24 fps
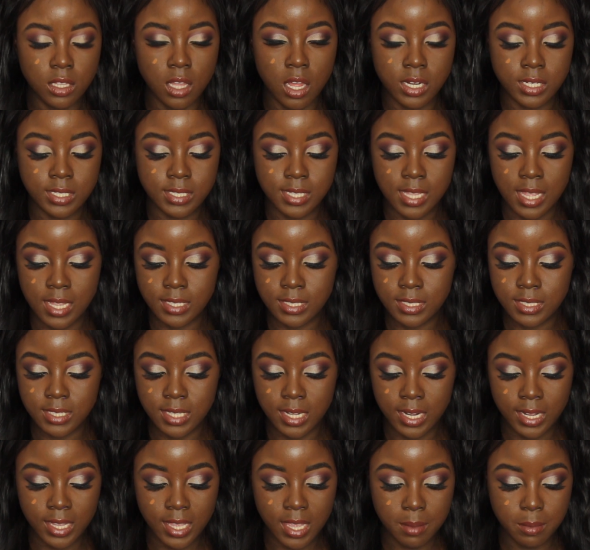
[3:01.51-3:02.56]
lot of sense.
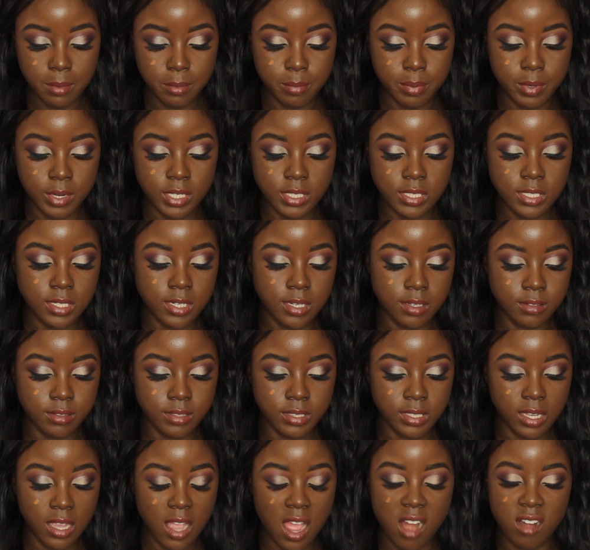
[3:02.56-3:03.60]
Then I came in person, I
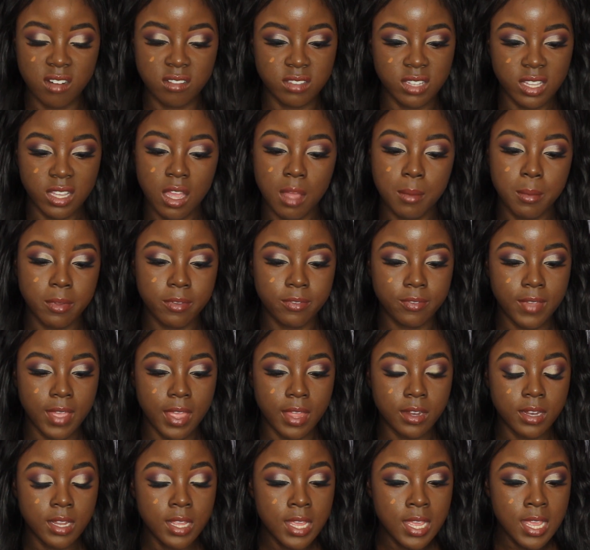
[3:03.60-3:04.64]
was like, I don't think I'm a
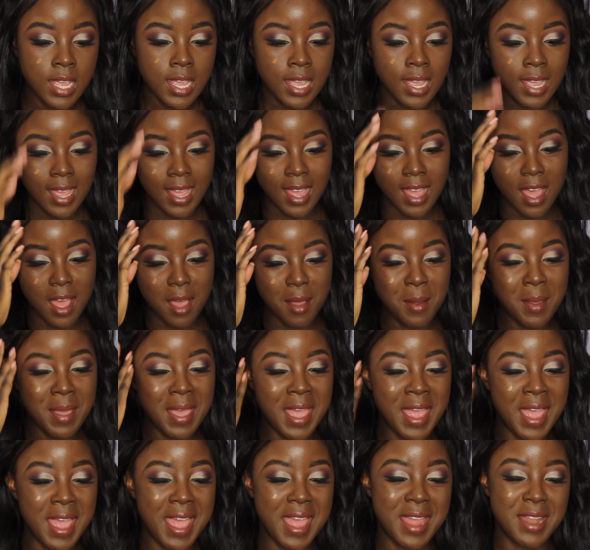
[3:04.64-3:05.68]
fan
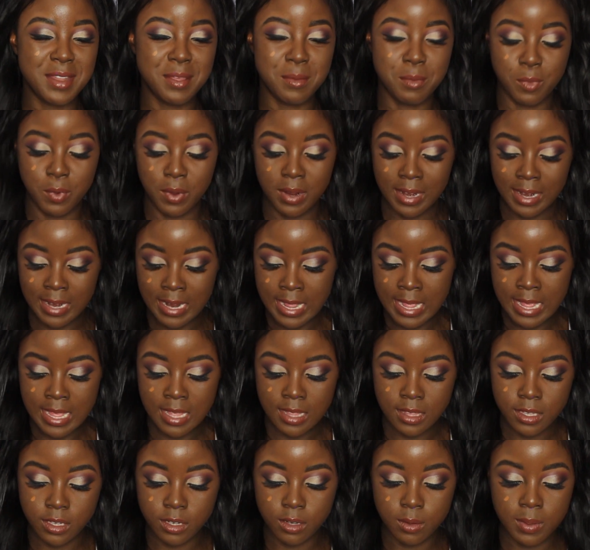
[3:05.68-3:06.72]
anymore.
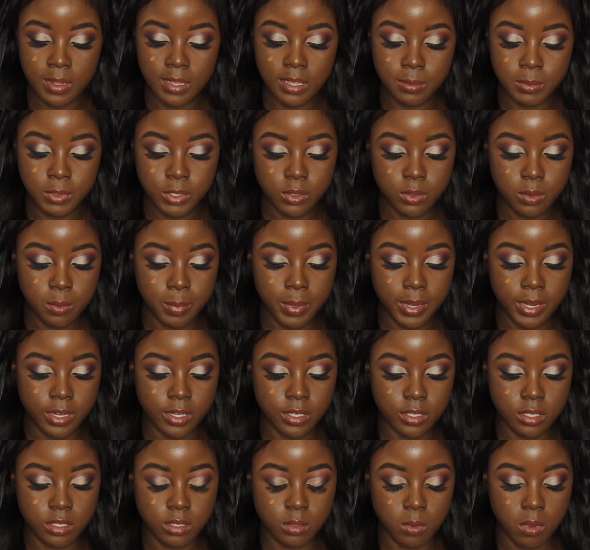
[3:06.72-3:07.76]
You know what, let me do a
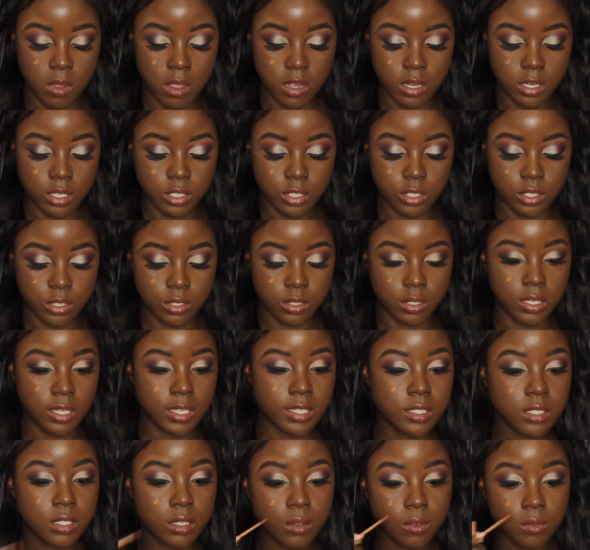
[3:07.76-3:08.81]
bigger swatch so you
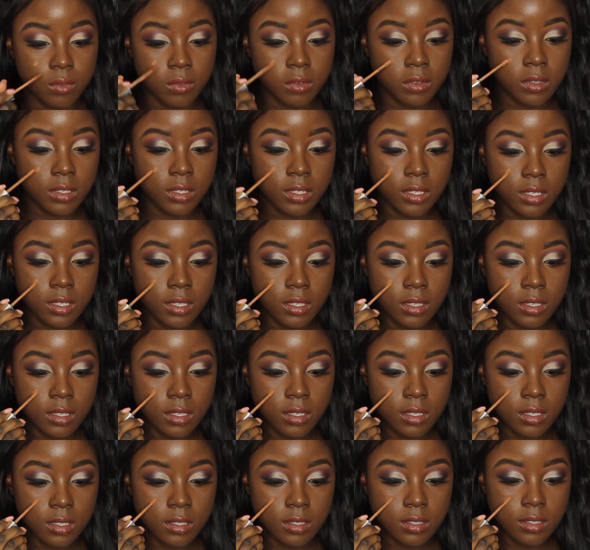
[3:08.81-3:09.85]
guys can really
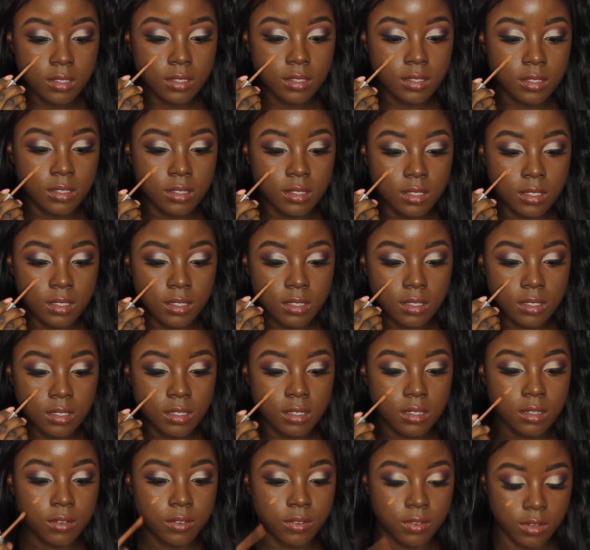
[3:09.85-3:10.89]
see the
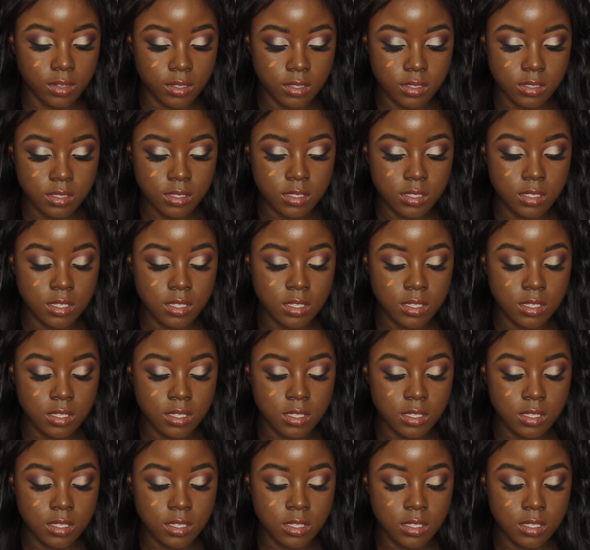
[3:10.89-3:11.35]
difference.